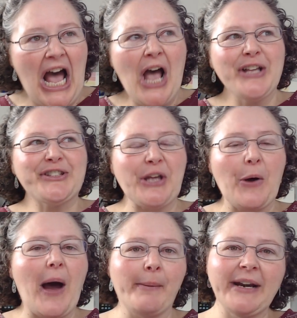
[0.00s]

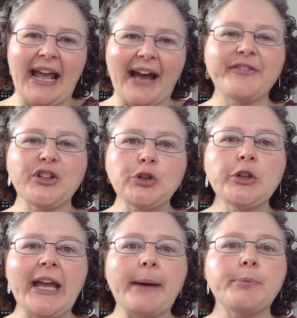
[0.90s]
so I'm going to have to
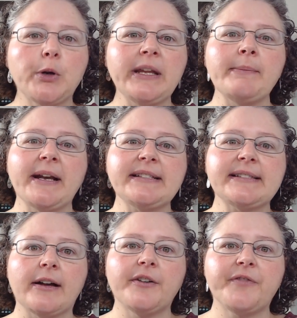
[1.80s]
look at putting
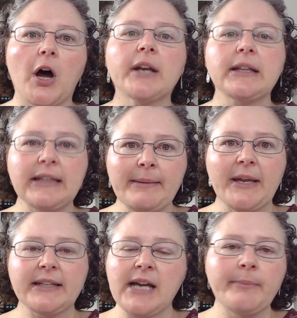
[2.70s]
myself on a
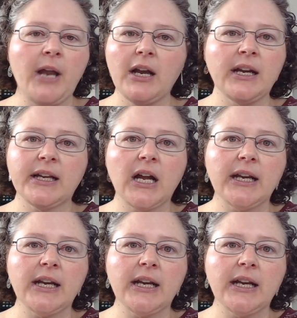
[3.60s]
limit. I'm not going to cut